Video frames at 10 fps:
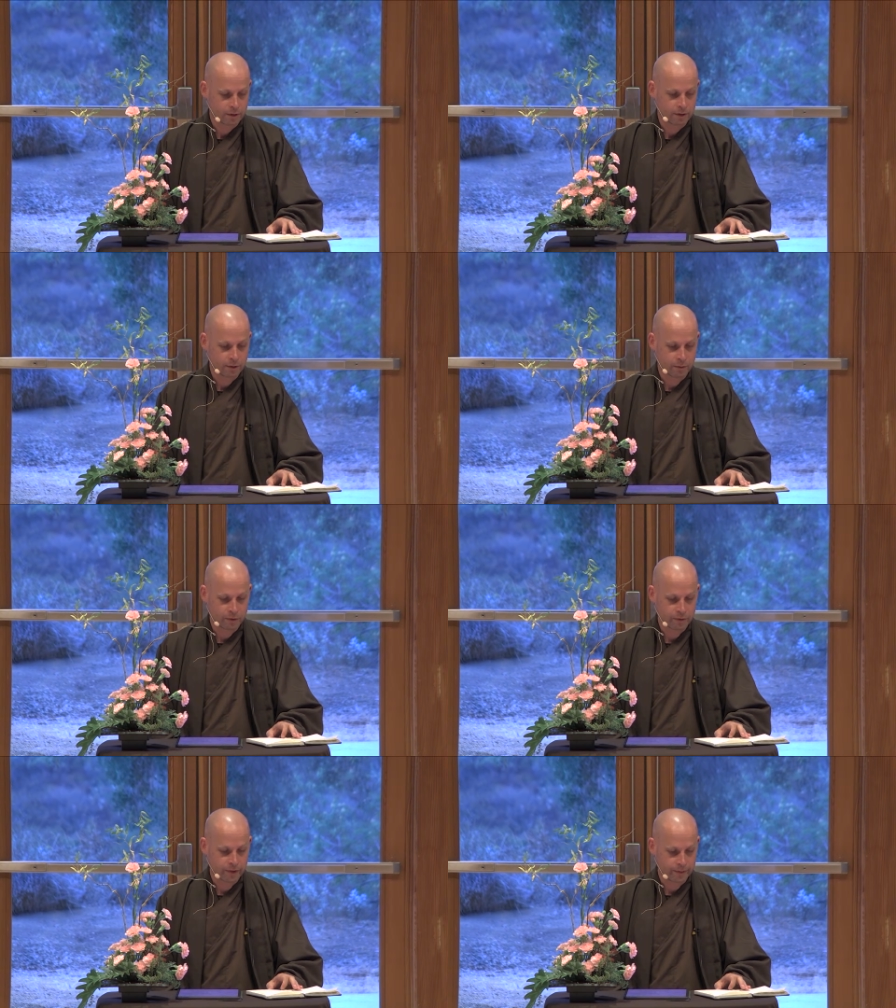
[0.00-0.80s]

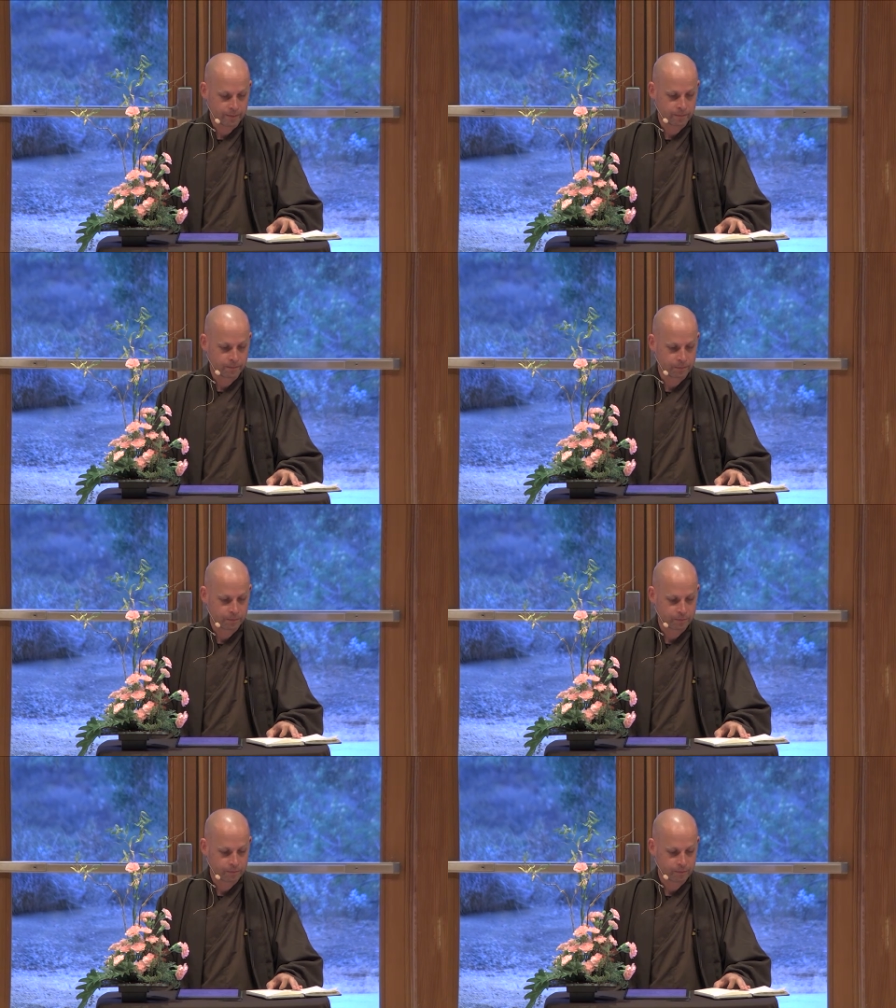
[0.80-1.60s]
retreat,
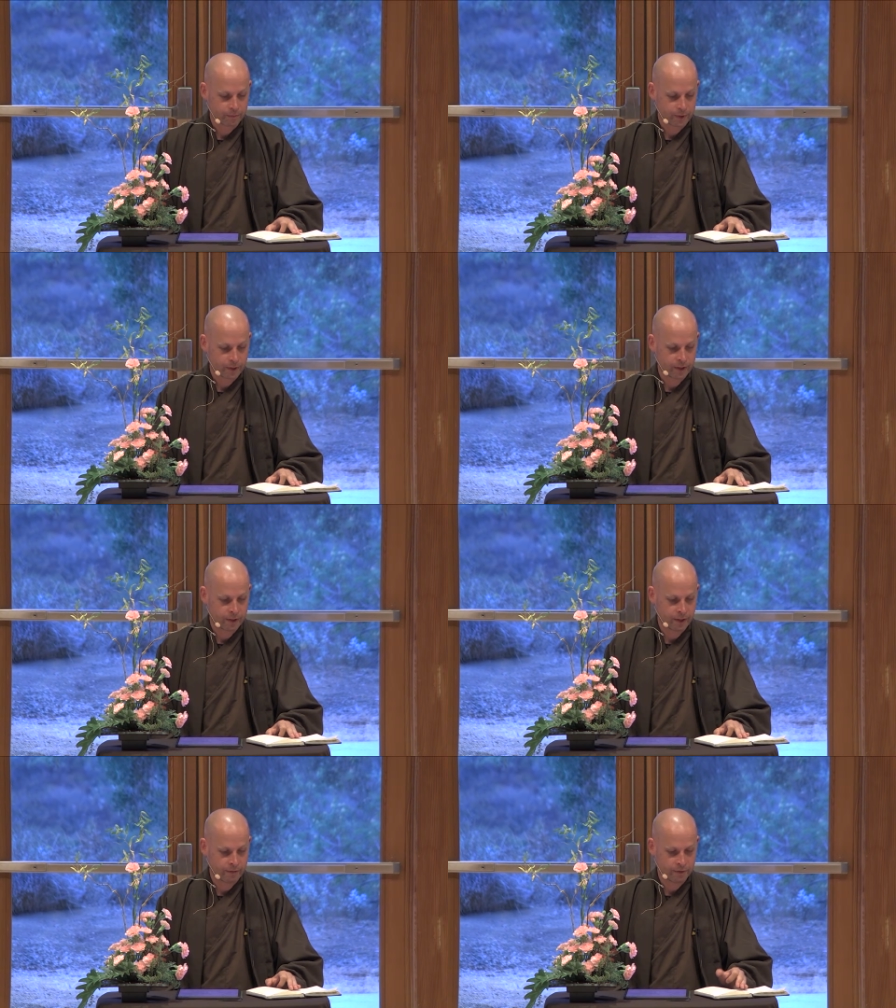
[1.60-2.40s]

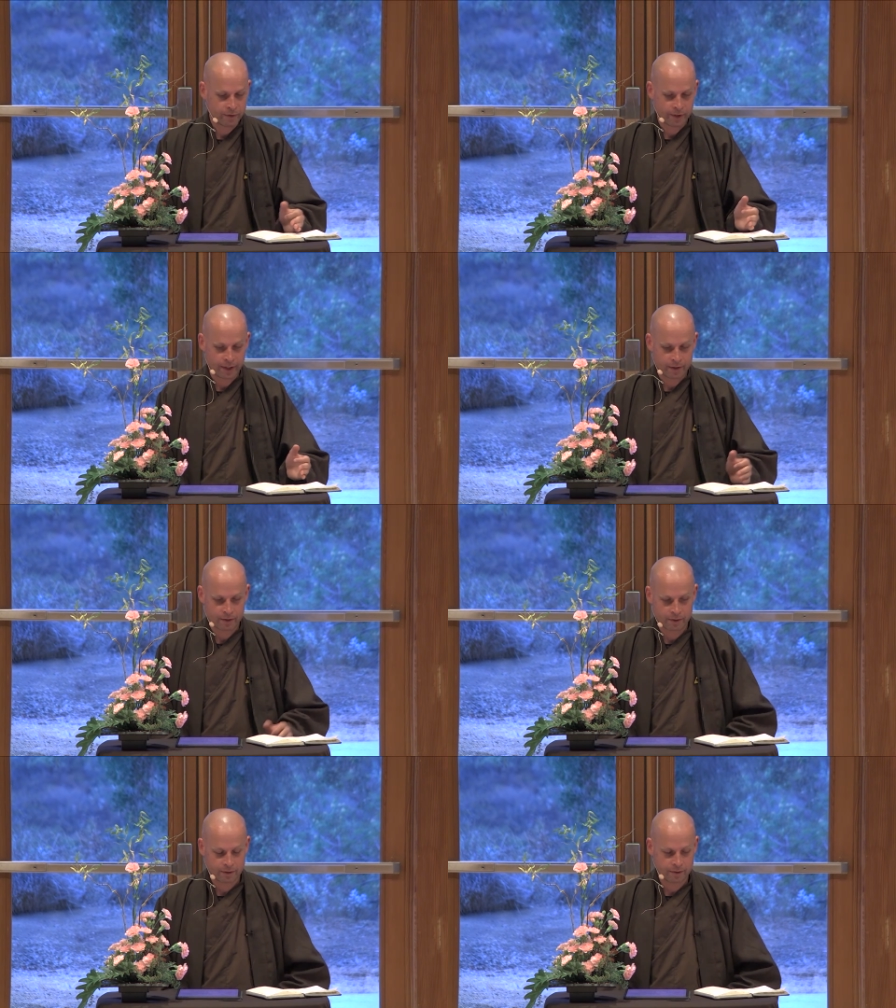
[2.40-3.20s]
and I've used that
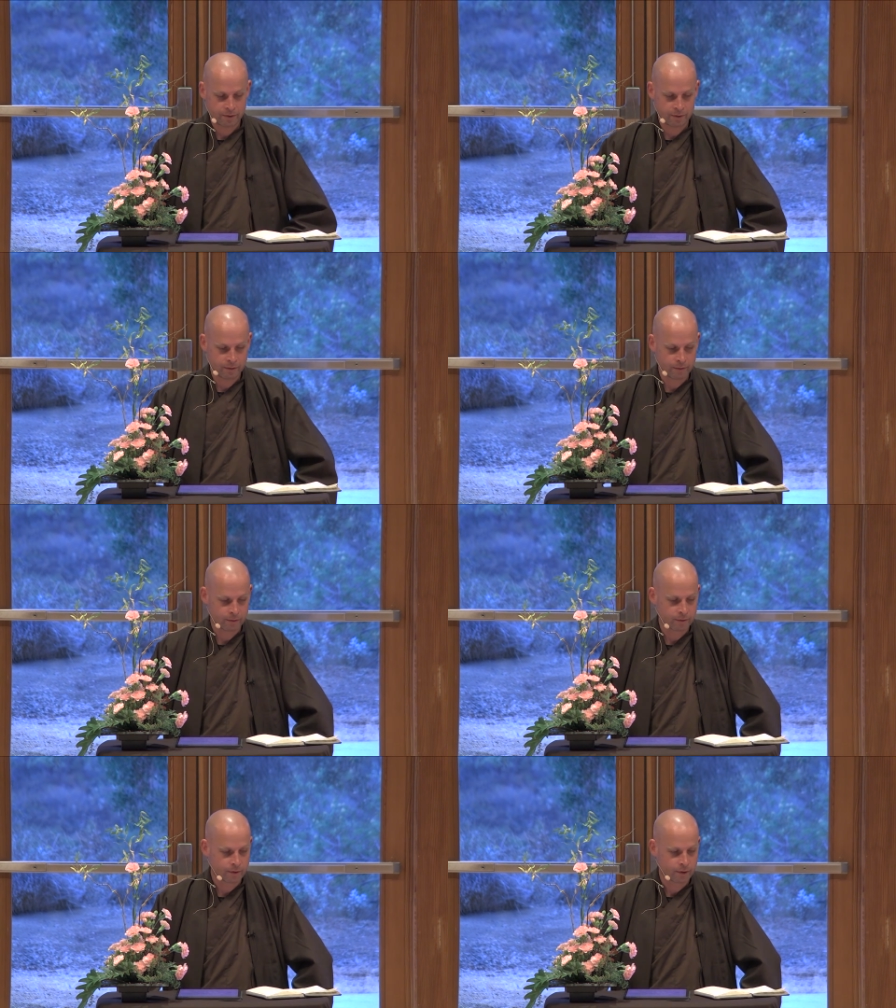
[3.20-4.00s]
to
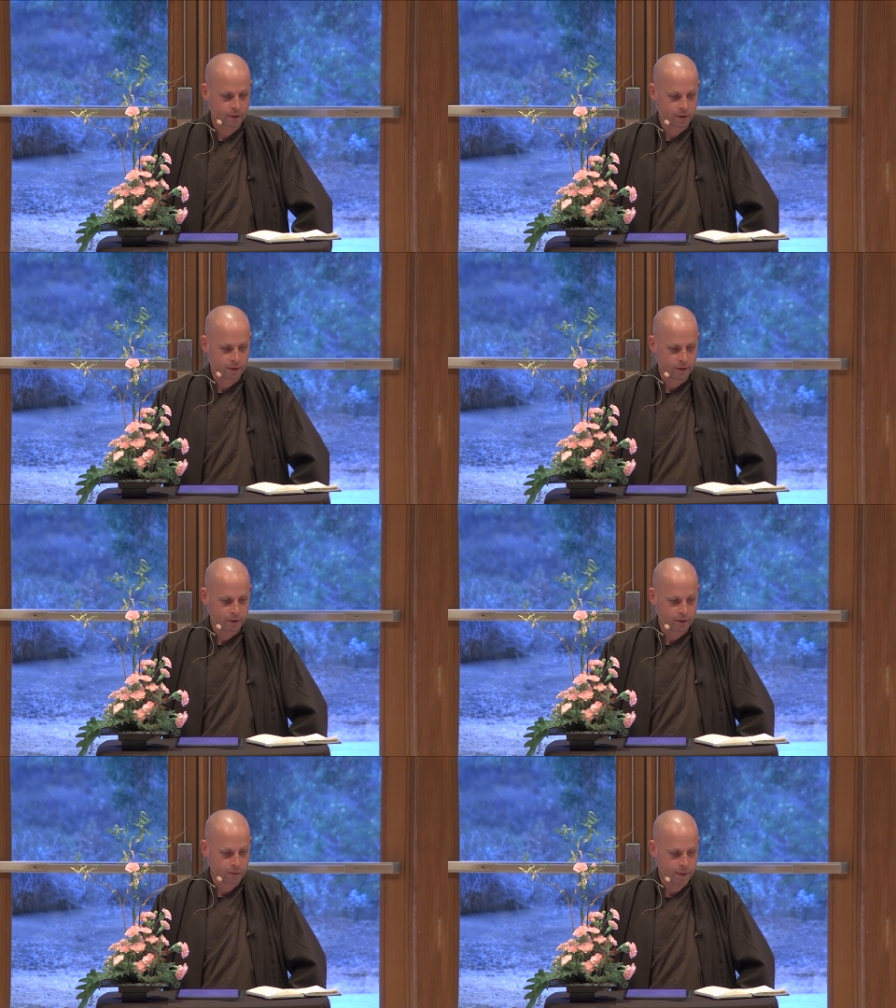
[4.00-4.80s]

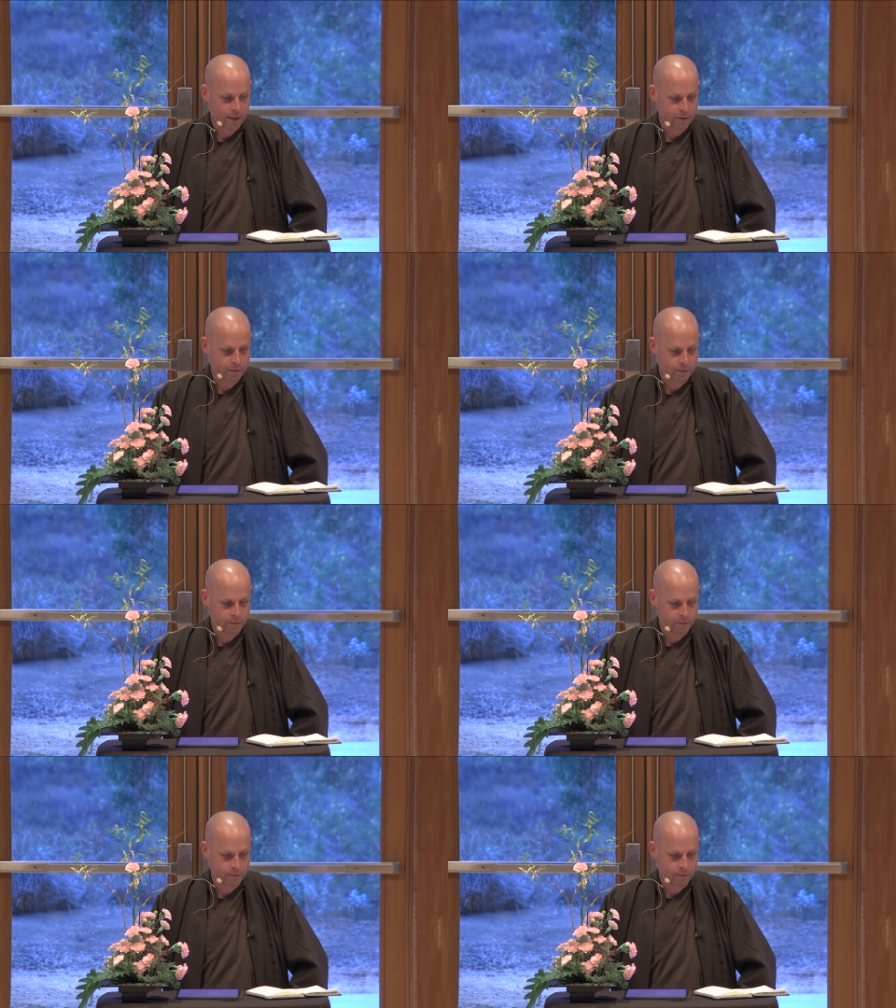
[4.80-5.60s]
go back to